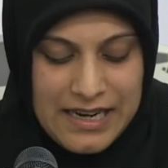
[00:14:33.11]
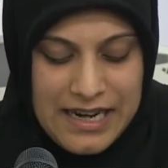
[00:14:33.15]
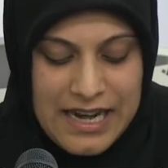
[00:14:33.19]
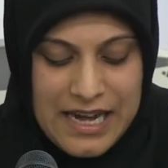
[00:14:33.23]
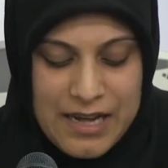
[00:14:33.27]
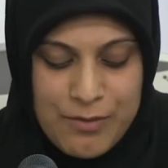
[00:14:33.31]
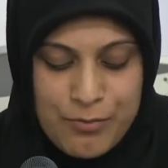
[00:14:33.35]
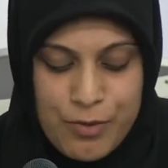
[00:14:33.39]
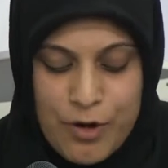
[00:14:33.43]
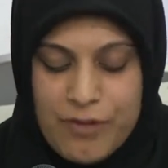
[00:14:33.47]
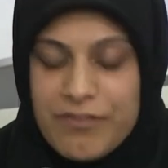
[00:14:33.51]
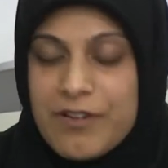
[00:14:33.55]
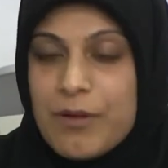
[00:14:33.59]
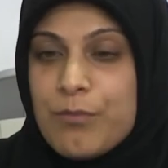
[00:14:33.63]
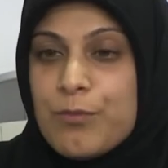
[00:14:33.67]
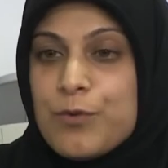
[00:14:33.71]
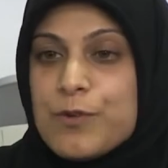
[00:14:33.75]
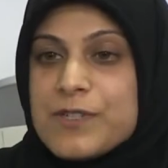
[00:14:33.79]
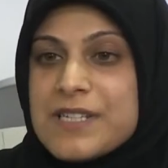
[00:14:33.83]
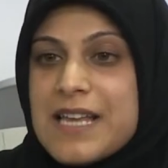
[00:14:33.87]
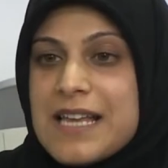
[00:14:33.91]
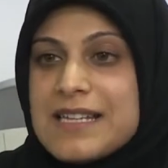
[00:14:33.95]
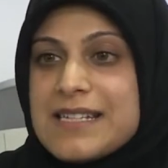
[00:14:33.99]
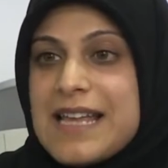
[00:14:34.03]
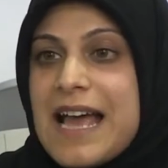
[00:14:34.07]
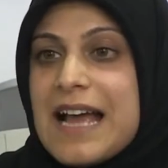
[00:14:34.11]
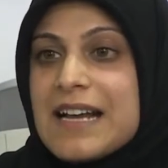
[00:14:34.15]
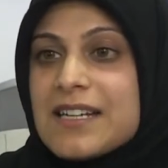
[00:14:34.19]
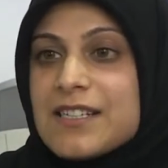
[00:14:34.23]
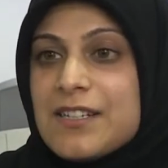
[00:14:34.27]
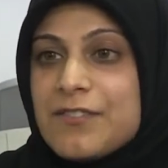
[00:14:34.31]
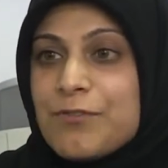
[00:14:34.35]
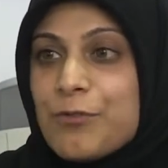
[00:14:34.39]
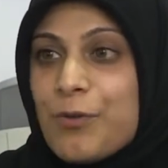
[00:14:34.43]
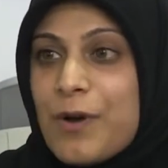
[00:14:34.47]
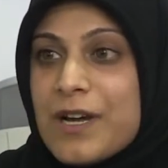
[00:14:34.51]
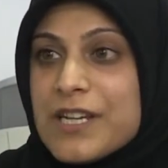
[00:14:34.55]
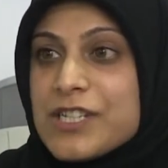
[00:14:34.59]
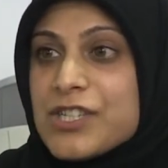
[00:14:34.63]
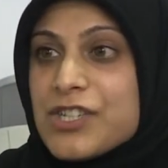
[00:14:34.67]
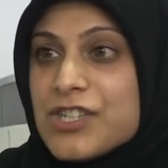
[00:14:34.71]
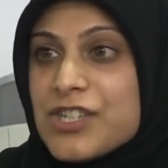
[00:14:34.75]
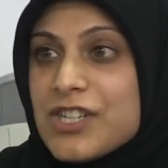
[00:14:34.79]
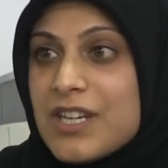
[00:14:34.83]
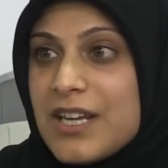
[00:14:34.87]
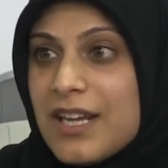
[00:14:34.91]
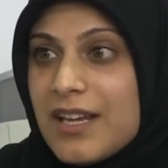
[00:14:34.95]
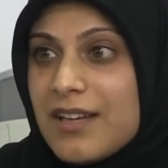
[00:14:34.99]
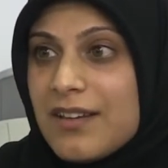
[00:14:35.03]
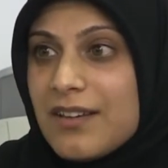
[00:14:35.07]
in Prophet Musa's act of
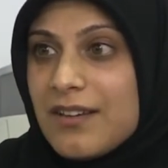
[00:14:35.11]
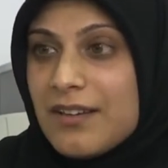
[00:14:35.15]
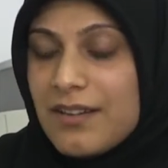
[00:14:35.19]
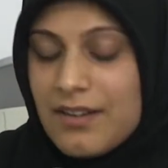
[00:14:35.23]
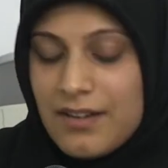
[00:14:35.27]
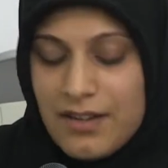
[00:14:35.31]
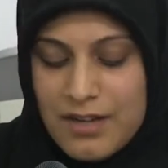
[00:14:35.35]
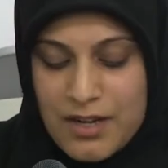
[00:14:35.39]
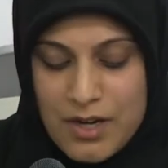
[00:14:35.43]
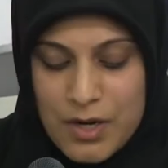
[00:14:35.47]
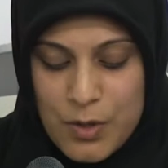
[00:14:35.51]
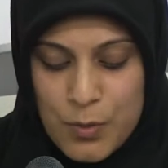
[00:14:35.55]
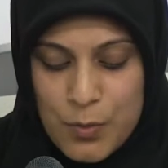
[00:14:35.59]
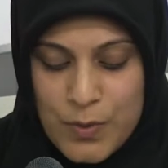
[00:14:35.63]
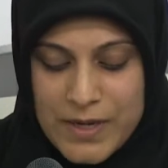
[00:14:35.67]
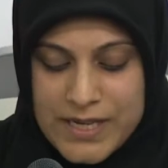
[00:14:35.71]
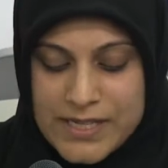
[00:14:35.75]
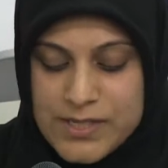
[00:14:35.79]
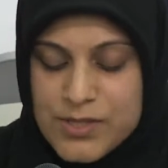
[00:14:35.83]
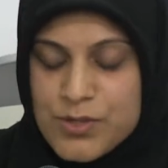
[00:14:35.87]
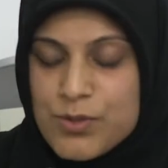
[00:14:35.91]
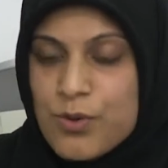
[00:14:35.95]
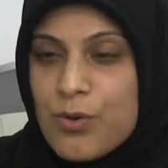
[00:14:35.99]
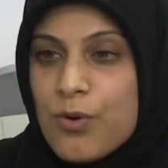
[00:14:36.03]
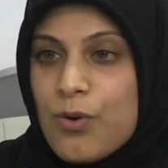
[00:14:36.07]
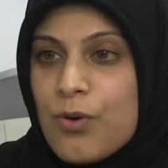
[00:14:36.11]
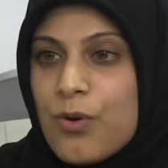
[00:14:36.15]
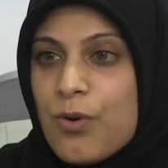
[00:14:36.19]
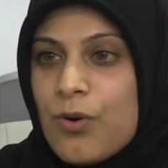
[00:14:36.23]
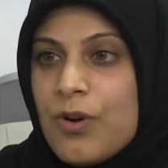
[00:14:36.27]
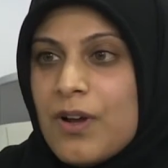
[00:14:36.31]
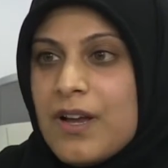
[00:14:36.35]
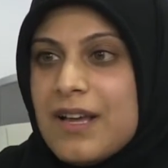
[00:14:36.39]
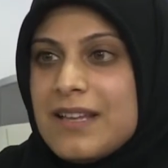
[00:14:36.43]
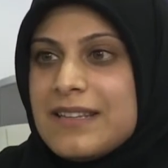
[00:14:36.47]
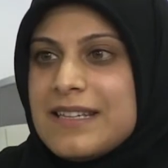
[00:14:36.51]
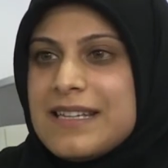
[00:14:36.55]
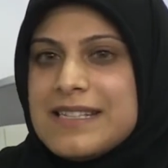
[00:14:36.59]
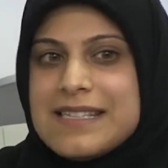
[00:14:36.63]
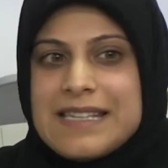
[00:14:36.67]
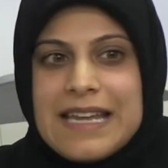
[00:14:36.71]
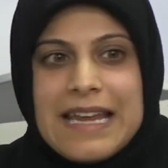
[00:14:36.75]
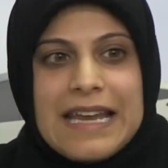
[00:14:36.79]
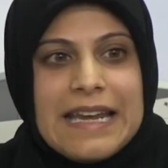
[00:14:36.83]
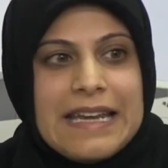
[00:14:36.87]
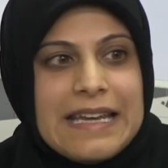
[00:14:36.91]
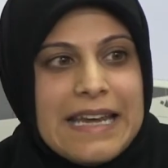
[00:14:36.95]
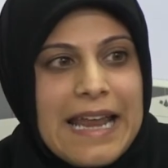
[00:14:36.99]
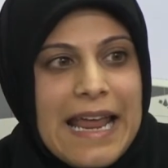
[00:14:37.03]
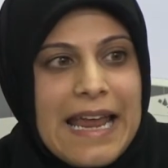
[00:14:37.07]
questioning, we saw this
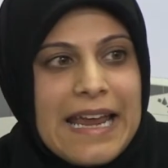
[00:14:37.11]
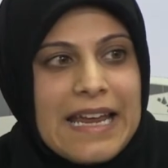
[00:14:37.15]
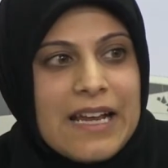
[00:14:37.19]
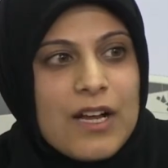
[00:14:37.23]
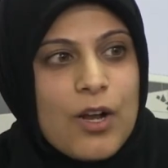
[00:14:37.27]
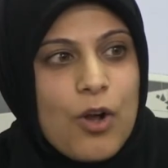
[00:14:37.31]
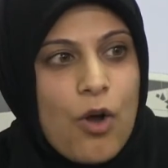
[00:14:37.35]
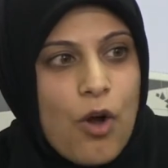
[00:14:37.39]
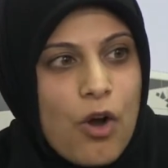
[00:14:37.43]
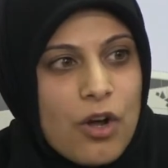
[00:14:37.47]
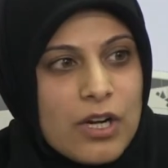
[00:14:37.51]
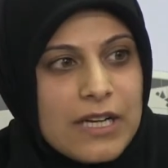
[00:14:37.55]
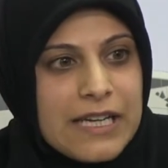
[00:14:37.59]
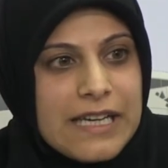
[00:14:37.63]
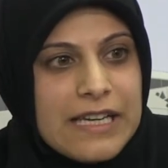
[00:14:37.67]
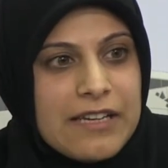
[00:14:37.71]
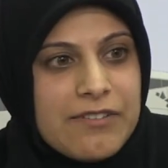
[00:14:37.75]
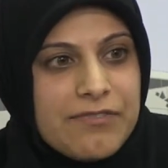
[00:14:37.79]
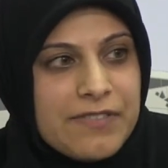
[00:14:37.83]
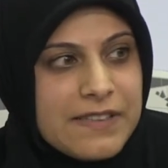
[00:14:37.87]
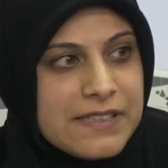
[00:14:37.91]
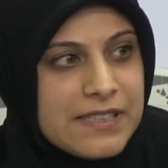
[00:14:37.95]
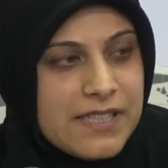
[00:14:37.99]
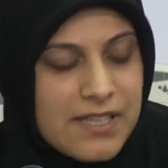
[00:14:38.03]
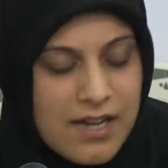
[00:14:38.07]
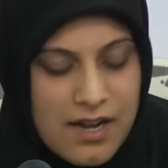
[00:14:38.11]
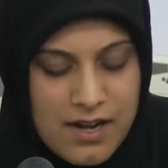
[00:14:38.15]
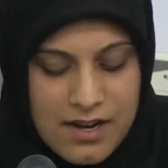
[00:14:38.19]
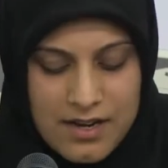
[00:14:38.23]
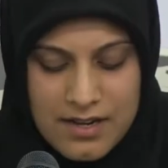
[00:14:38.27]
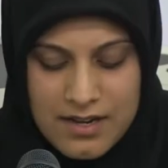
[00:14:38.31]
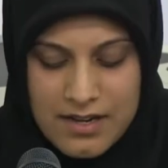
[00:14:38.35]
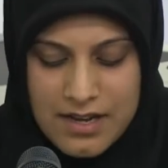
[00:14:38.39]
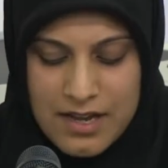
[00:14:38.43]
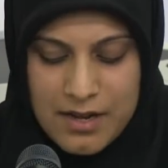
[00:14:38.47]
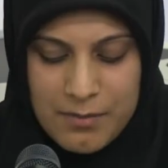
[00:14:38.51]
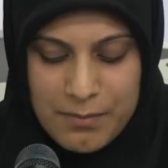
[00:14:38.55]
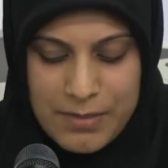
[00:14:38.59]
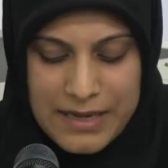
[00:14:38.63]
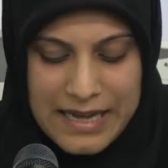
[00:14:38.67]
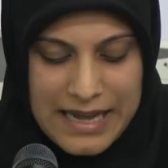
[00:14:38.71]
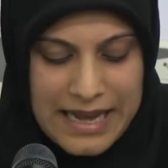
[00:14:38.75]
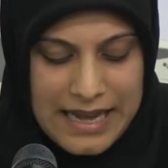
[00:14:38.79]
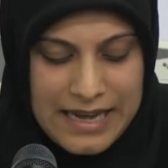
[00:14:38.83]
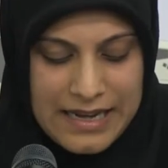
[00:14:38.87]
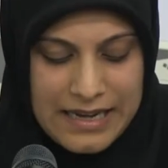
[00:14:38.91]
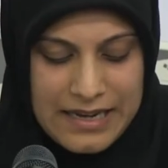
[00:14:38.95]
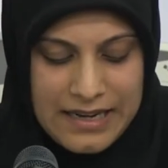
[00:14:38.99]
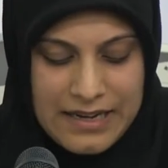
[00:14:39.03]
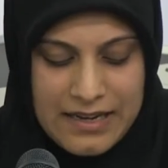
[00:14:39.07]
innate godly fitrah at
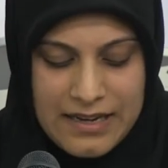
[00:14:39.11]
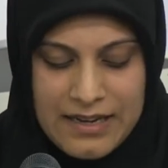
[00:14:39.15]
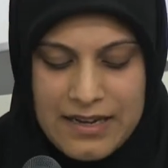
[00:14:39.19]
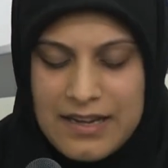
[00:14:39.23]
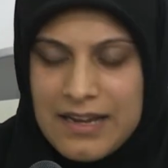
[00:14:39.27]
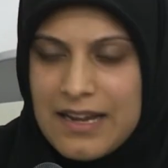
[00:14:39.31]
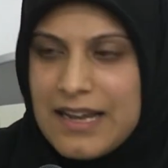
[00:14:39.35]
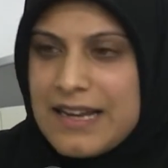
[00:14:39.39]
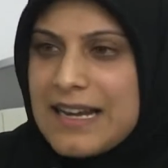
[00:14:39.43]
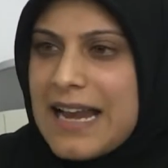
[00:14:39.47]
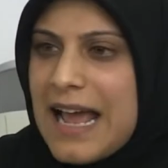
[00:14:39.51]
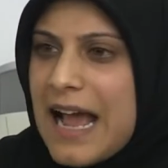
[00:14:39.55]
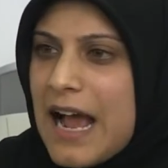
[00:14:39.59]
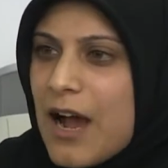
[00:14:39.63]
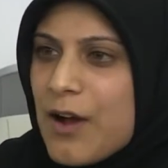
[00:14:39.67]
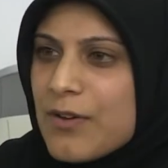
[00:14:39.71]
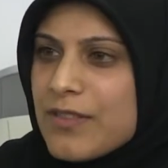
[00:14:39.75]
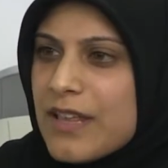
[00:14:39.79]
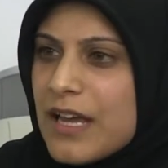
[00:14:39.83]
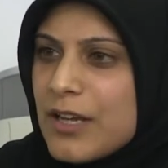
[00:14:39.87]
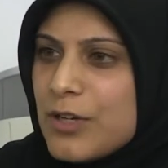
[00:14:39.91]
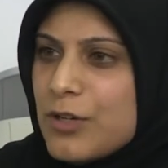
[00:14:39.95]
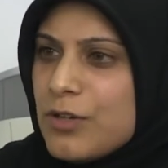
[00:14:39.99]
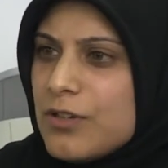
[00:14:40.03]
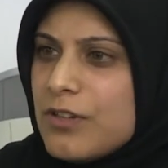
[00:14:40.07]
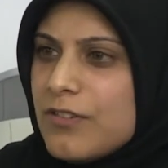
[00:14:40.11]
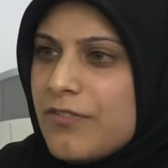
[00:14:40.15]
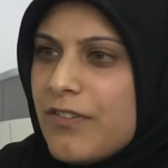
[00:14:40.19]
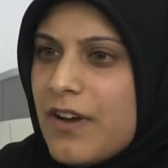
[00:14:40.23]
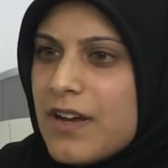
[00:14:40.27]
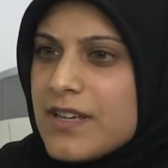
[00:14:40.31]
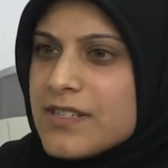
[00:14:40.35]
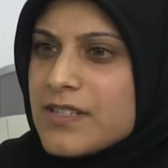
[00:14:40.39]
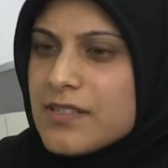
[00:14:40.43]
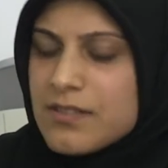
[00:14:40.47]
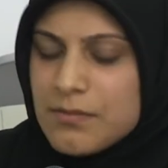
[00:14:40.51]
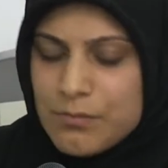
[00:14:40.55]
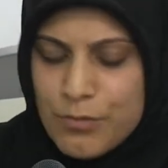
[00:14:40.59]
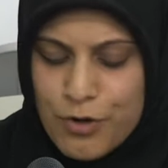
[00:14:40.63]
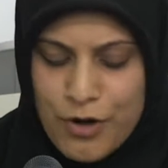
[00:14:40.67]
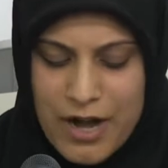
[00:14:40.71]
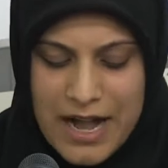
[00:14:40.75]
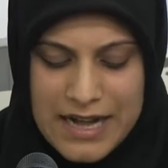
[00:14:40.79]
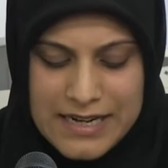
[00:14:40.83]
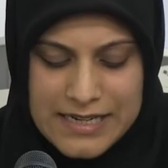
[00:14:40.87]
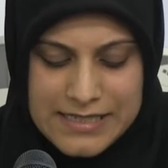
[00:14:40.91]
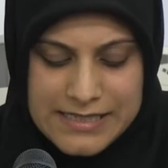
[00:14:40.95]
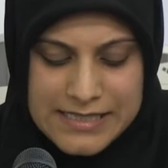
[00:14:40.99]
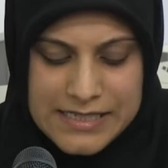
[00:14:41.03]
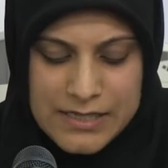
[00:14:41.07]
play and how that universal
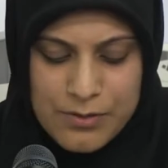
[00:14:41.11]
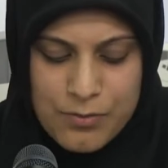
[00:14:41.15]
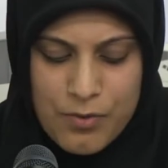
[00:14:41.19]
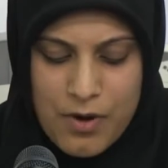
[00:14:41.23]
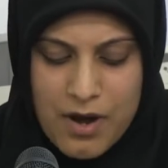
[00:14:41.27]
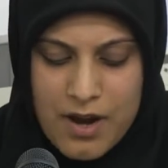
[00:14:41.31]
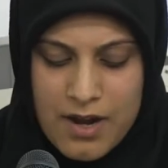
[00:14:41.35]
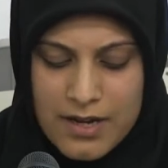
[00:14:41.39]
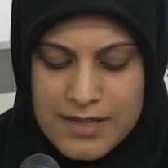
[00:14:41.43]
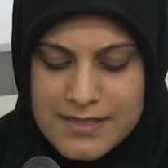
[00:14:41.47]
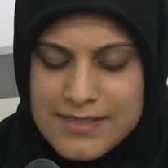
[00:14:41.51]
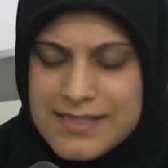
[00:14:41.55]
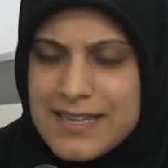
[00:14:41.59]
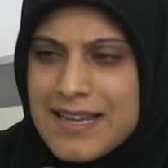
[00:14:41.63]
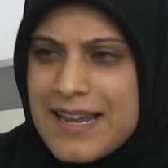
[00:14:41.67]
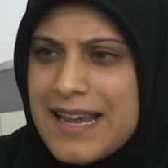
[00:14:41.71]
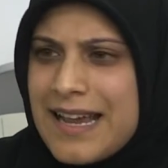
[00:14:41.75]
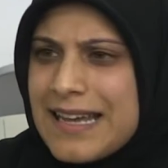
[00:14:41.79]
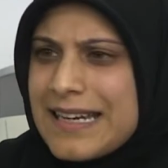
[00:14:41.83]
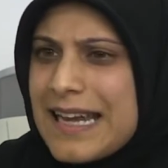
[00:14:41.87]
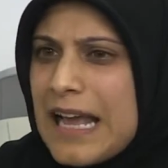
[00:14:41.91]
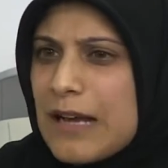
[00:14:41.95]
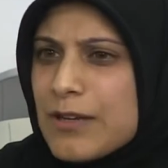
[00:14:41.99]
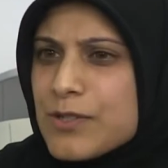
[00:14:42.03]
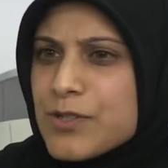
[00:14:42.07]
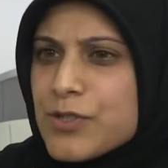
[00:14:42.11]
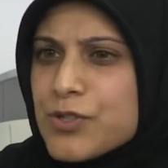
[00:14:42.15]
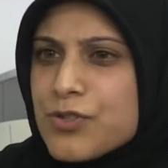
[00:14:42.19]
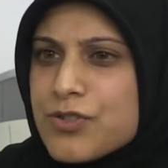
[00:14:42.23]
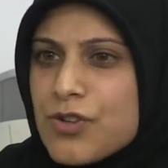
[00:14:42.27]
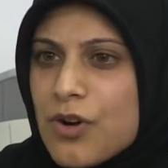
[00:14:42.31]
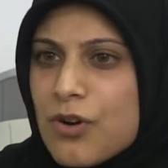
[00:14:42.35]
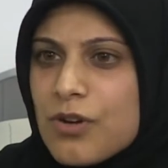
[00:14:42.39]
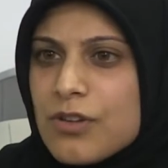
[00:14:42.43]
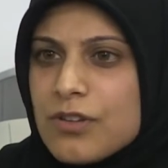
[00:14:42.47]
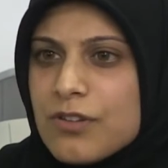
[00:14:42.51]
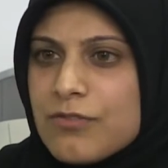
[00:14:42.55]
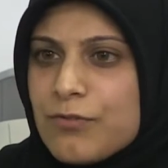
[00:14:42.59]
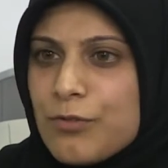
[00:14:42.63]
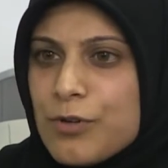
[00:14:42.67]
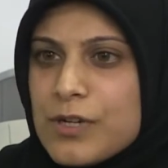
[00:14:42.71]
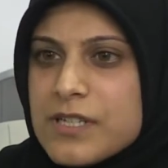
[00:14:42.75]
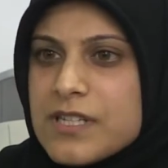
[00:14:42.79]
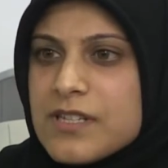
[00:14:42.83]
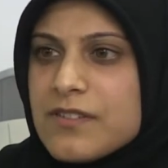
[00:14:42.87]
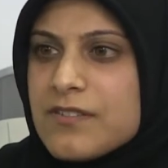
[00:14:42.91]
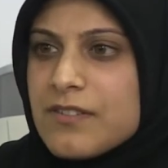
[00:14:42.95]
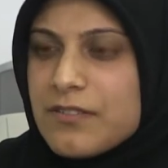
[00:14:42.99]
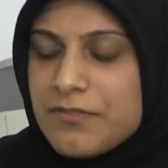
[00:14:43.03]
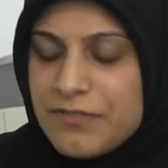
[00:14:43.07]
morality works and how strong the
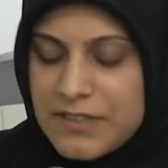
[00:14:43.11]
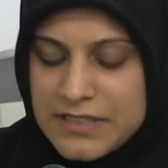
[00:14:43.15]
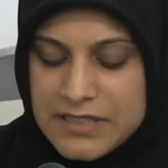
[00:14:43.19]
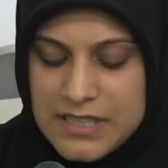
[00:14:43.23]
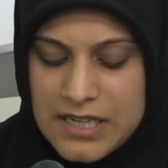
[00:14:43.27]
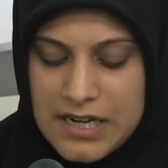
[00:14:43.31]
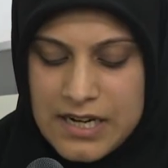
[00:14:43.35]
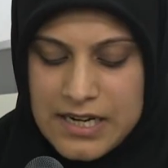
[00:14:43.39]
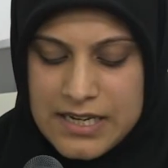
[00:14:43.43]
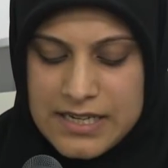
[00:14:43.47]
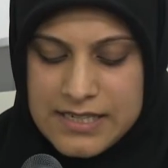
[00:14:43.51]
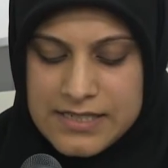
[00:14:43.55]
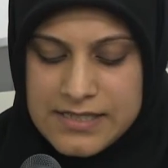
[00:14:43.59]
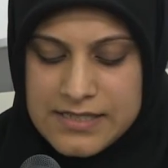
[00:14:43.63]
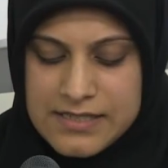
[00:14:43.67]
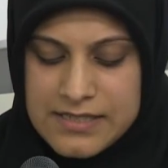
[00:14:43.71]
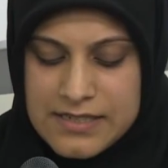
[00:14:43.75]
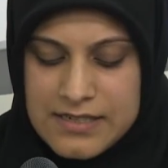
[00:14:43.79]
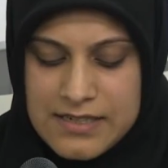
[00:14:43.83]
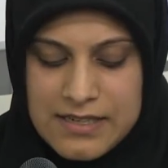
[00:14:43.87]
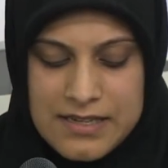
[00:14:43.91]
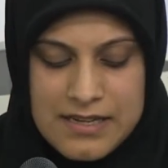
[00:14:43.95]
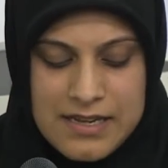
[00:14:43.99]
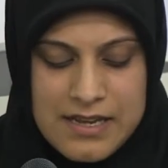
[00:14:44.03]
voice of the fitrah is.